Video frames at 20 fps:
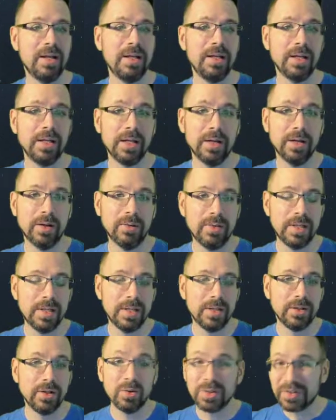You know,
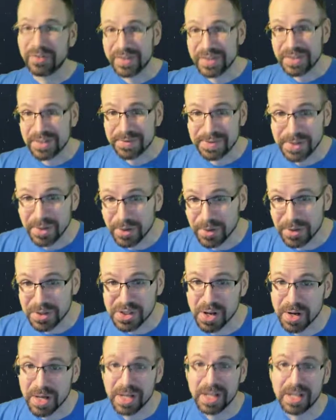no defensive surge
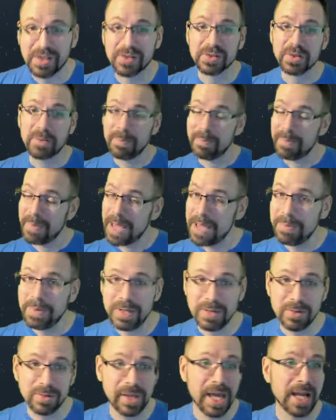on it either. So maybe
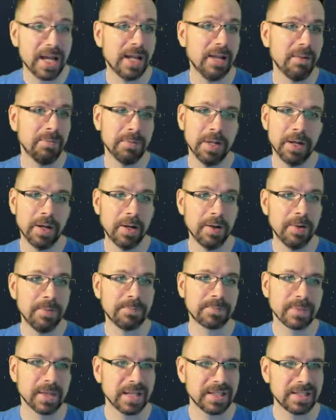you get it. You know,
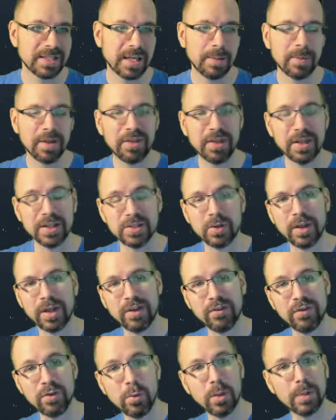that's kind of my thing. So like,
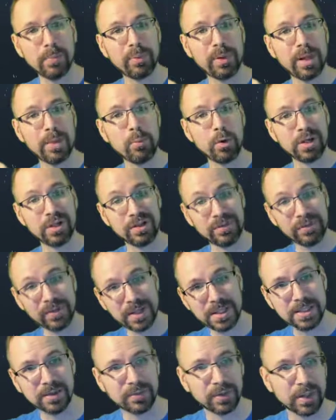if you want to play more
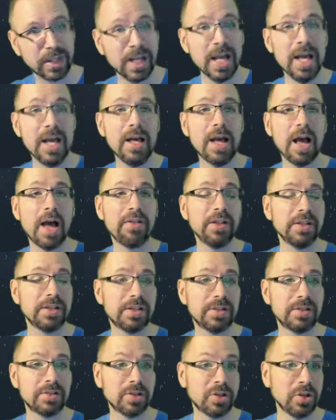defensively, I think this
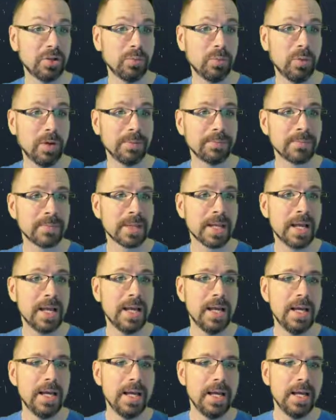is a good one.
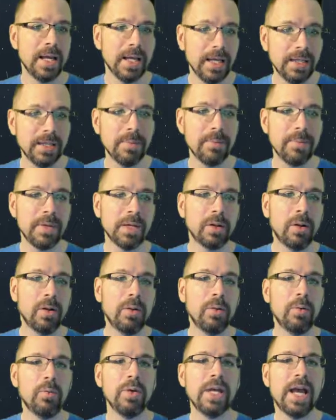In the
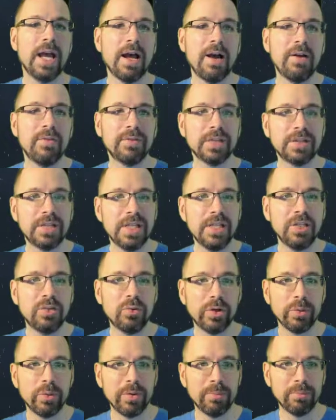middle, we have the
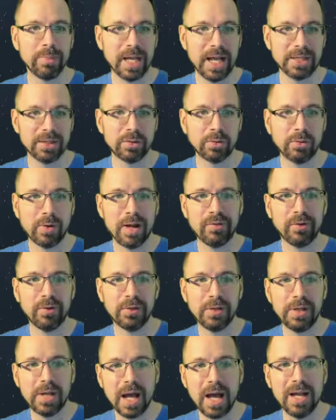T21 blaster rifle.
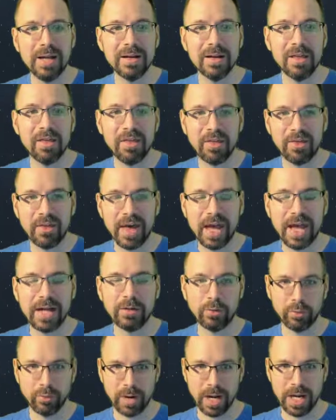Not that
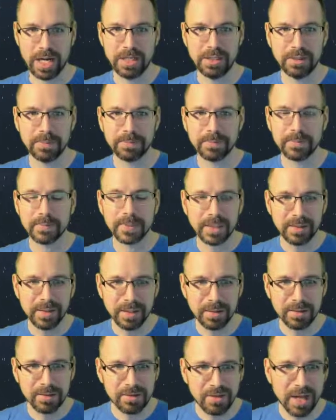great.
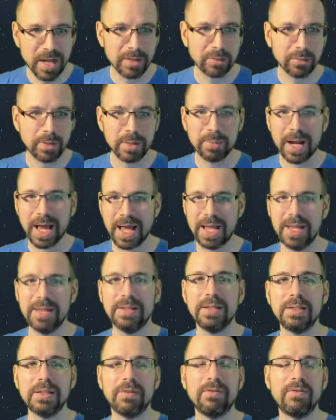Not that great, but has
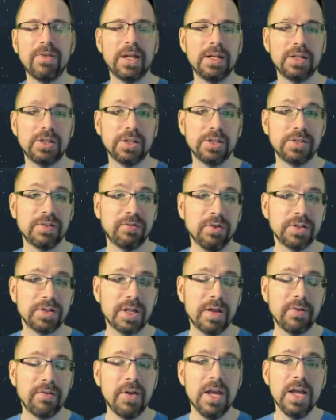its advantages. First
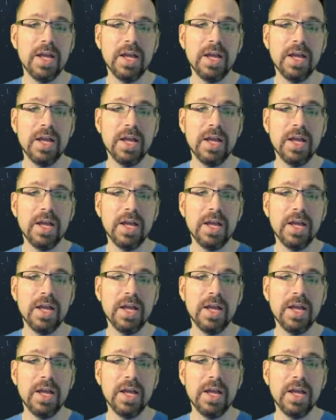off,